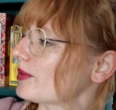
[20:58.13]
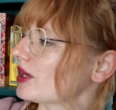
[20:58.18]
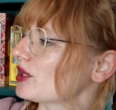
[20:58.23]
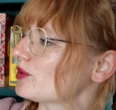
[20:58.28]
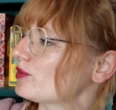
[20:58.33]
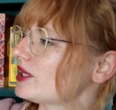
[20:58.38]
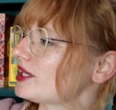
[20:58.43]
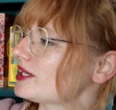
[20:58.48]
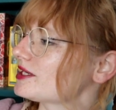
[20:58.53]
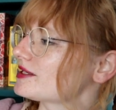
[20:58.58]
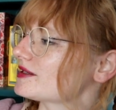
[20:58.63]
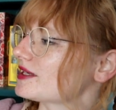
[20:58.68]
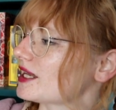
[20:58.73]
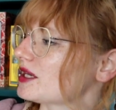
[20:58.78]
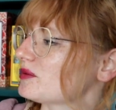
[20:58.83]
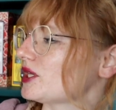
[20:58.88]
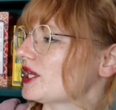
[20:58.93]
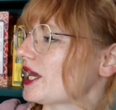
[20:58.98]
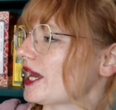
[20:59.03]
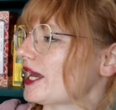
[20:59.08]
My Witness
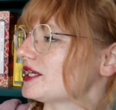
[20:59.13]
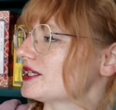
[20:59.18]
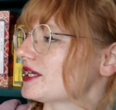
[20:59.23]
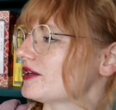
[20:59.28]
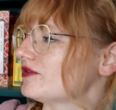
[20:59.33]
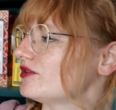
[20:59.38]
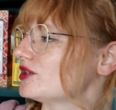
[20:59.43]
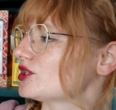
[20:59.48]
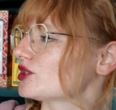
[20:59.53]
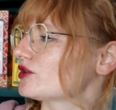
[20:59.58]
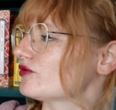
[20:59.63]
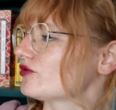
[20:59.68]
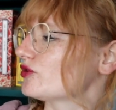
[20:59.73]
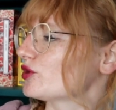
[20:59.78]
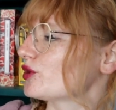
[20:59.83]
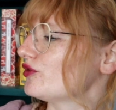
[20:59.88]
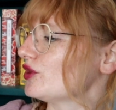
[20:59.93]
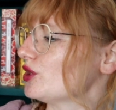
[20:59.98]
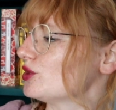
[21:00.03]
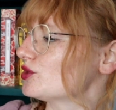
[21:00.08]
Statement and A Vision for
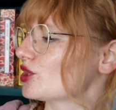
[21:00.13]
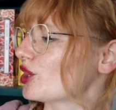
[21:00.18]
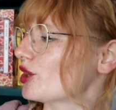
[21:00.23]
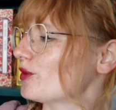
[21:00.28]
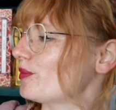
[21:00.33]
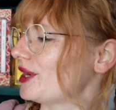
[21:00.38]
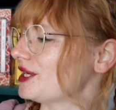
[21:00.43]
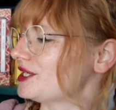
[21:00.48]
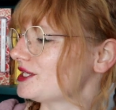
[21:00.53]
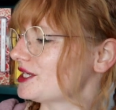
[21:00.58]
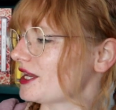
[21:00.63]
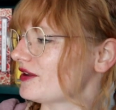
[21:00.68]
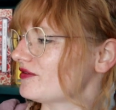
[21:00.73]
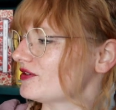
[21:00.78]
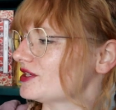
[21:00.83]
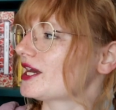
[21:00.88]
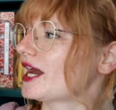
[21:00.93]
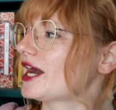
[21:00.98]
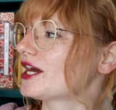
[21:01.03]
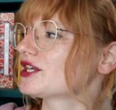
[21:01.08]
the Future by
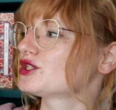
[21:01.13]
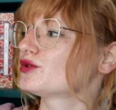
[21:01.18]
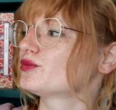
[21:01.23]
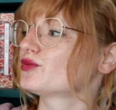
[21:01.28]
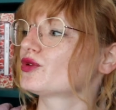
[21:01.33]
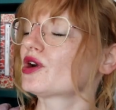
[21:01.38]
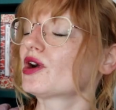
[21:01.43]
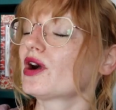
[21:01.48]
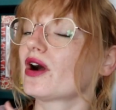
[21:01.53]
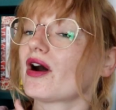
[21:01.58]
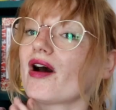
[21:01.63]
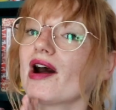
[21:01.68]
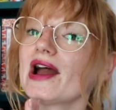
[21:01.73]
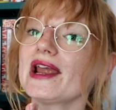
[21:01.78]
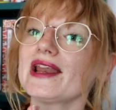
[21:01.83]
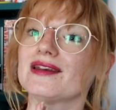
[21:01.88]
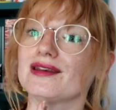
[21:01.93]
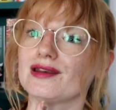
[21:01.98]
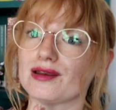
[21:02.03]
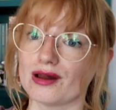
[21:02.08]
David Attenborough. I
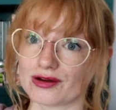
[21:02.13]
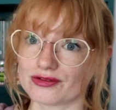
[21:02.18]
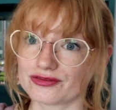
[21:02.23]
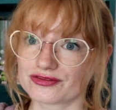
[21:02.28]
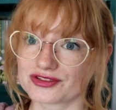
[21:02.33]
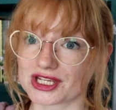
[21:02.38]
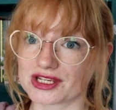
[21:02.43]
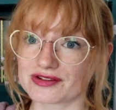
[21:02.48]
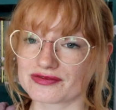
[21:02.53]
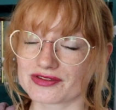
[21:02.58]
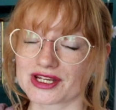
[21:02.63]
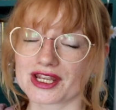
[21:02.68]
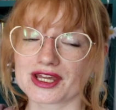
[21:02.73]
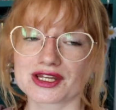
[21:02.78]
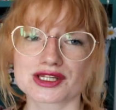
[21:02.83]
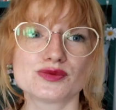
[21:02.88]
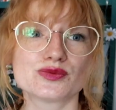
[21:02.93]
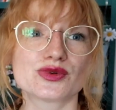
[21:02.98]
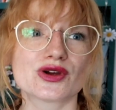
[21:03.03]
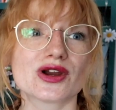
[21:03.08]
love David
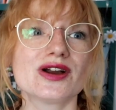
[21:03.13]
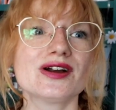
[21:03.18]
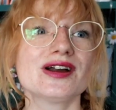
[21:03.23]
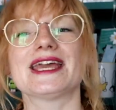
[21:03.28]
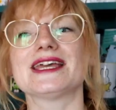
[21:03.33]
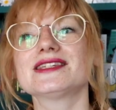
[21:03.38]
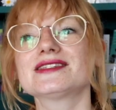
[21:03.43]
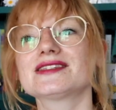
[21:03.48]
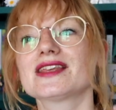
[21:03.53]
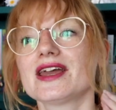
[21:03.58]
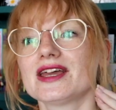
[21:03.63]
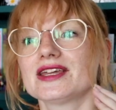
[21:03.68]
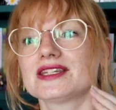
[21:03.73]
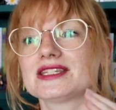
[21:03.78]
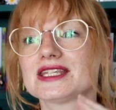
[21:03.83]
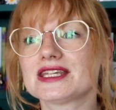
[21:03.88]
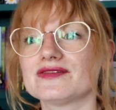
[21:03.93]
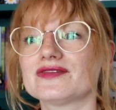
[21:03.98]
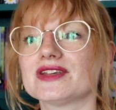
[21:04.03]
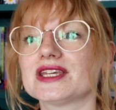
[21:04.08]
Attenborough. His
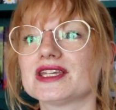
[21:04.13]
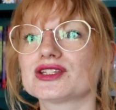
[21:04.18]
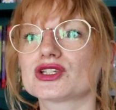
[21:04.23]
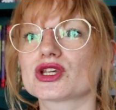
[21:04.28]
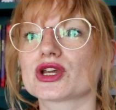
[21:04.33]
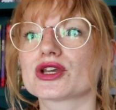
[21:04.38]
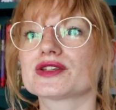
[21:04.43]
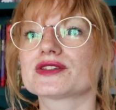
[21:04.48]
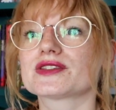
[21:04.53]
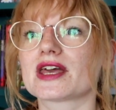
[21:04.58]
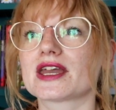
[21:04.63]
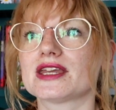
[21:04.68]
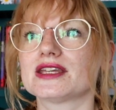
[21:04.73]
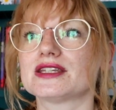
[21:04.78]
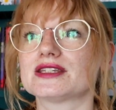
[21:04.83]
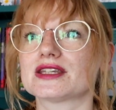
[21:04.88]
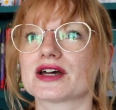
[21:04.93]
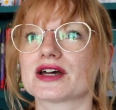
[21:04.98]
TV shows that he